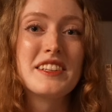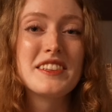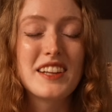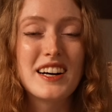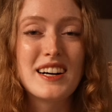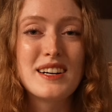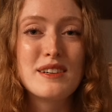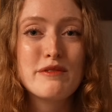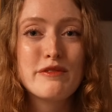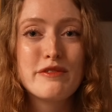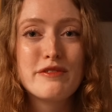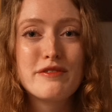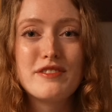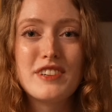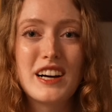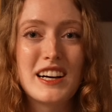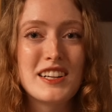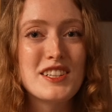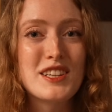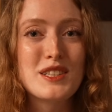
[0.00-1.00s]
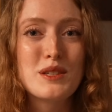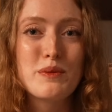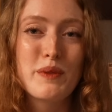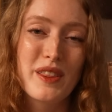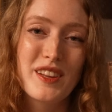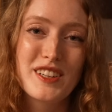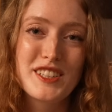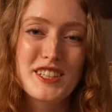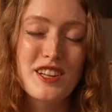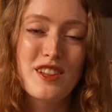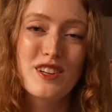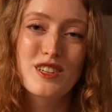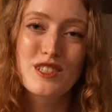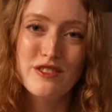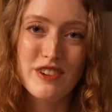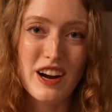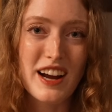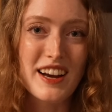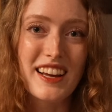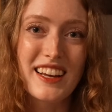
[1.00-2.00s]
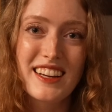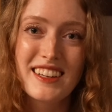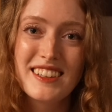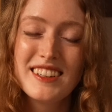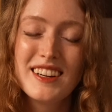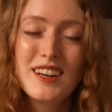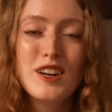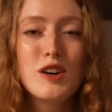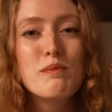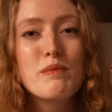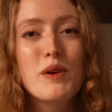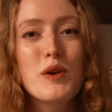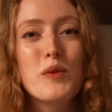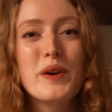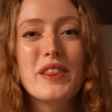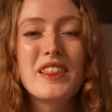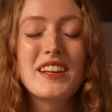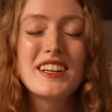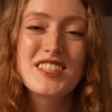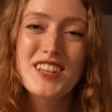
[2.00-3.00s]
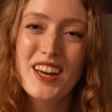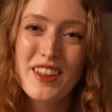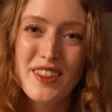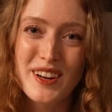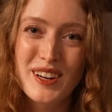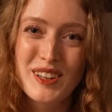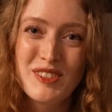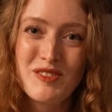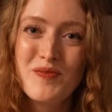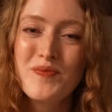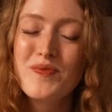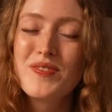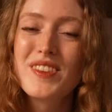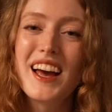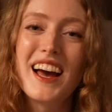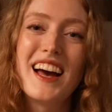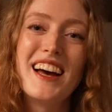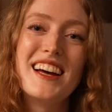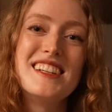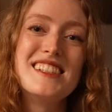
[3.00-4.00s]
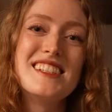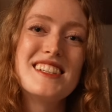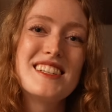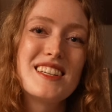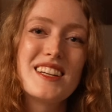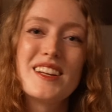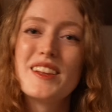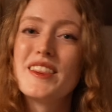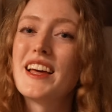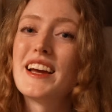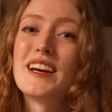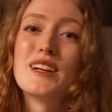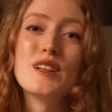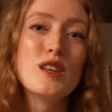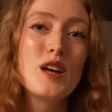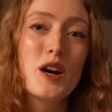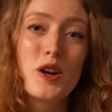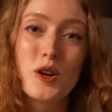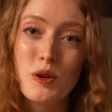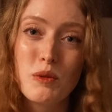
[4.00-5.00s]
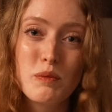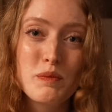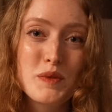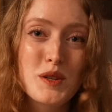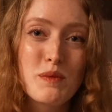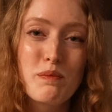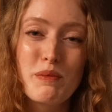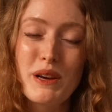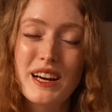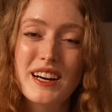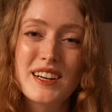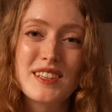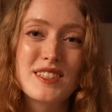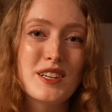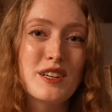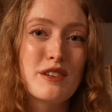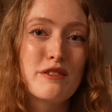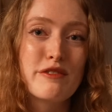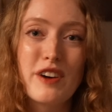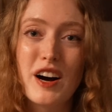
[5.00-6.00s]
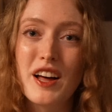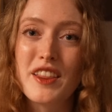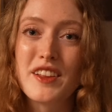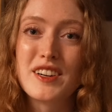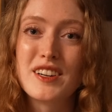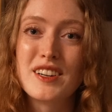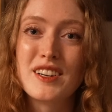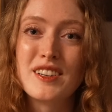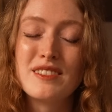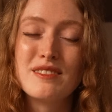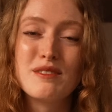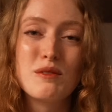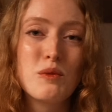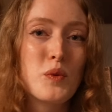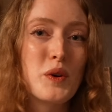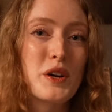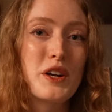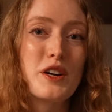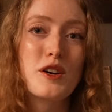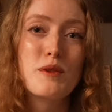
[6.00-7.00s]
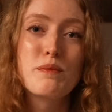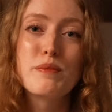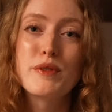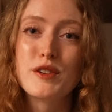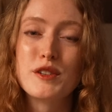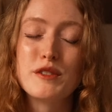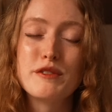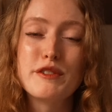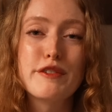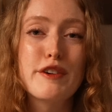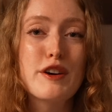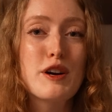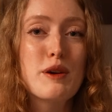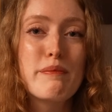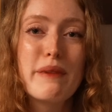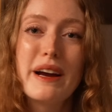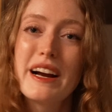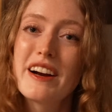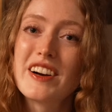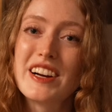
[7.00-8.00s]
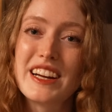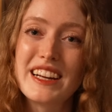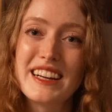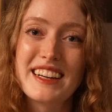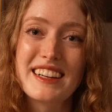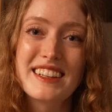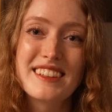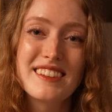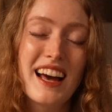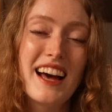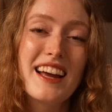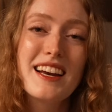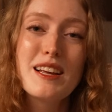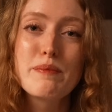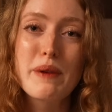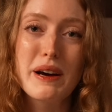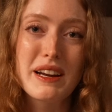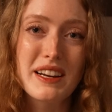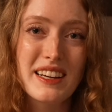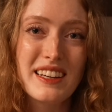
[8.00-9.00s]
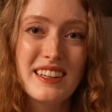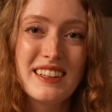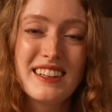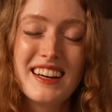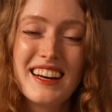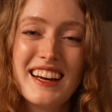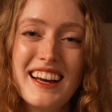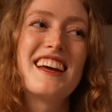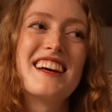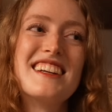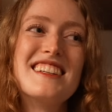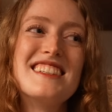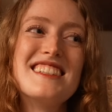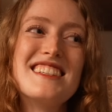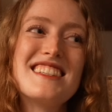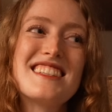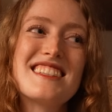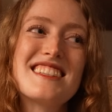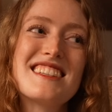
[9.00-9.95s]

in love, not just with each other's writing, but with each other. And they eloped because her father wouldn't approve of her marrying anybody. And